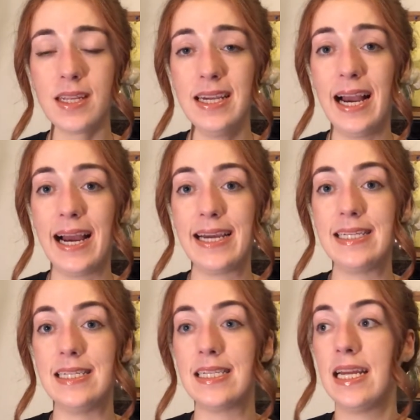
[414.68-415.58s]

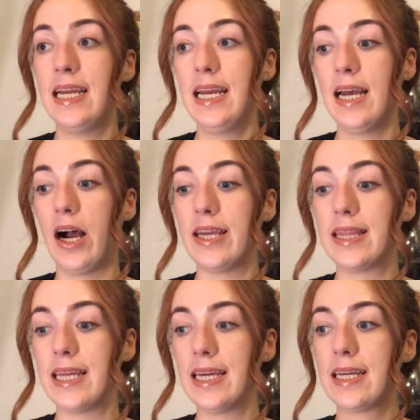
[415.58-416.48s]
And I
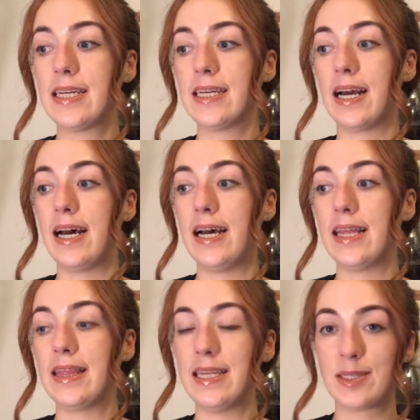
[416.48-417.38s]
think
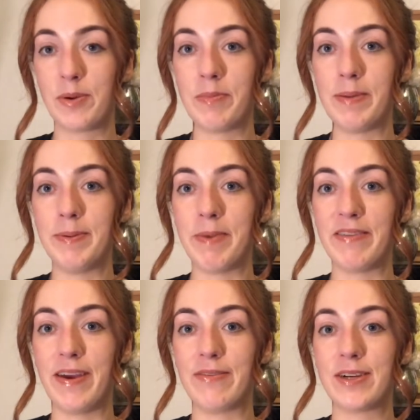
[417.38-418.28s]
this one might be my
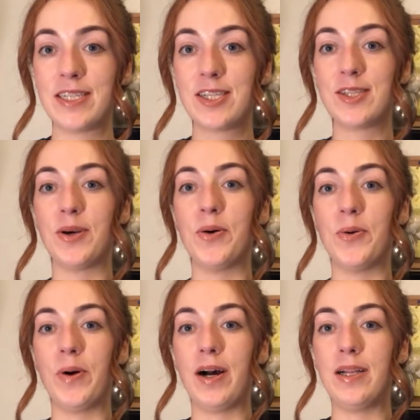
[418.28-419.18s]
favorite,
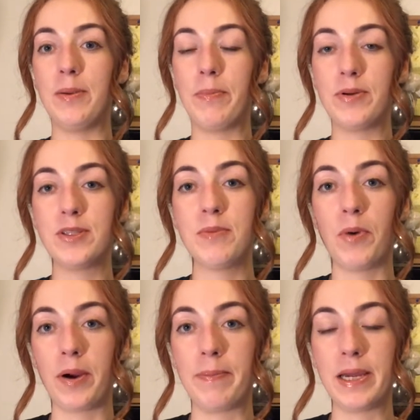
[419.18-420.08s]
so I'll put some
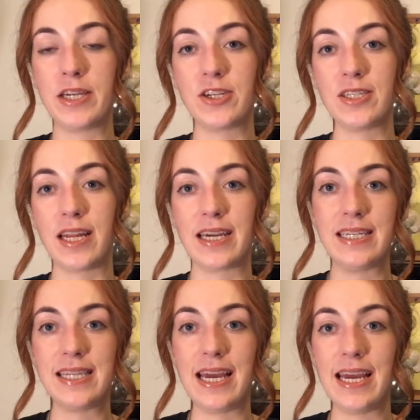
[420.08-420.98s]
more pictures, like I
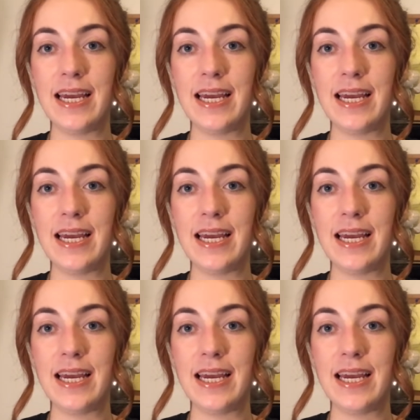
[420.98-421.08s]
say,